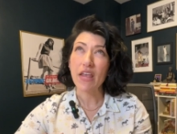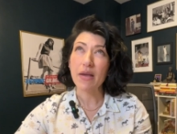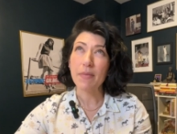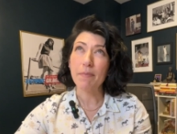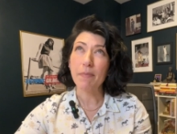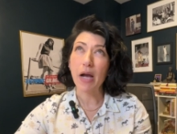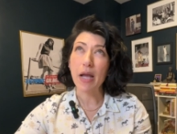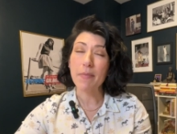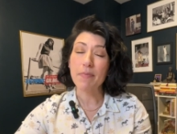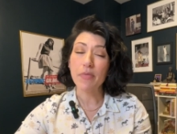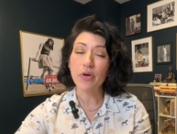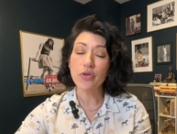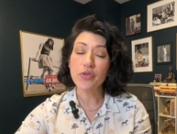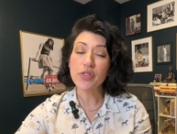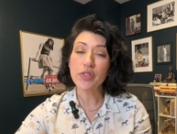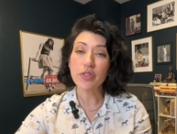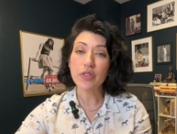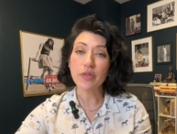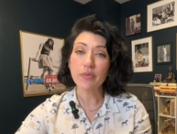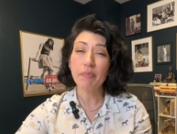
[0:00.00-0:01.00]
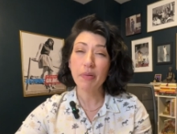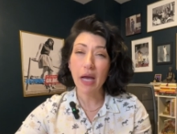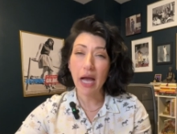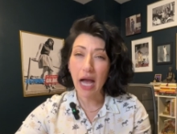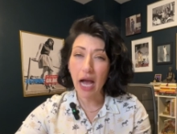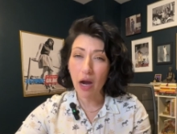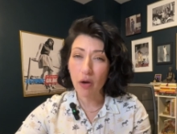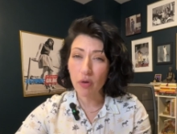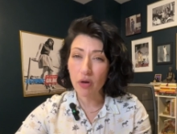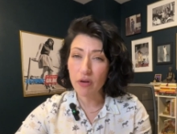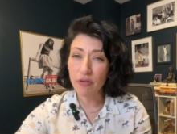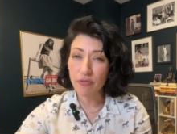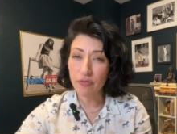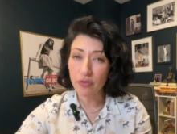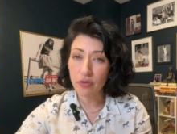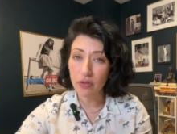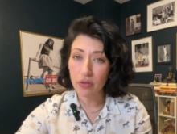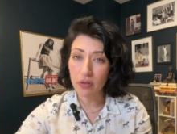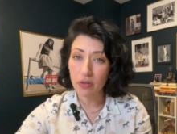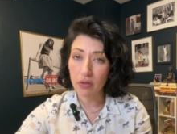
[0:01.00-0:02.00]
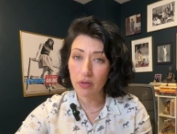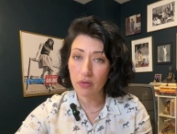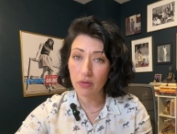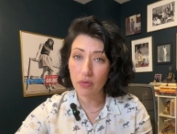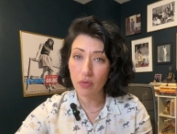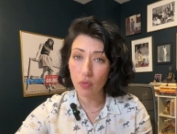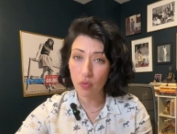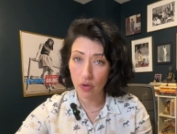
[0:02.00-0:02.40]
my most powerful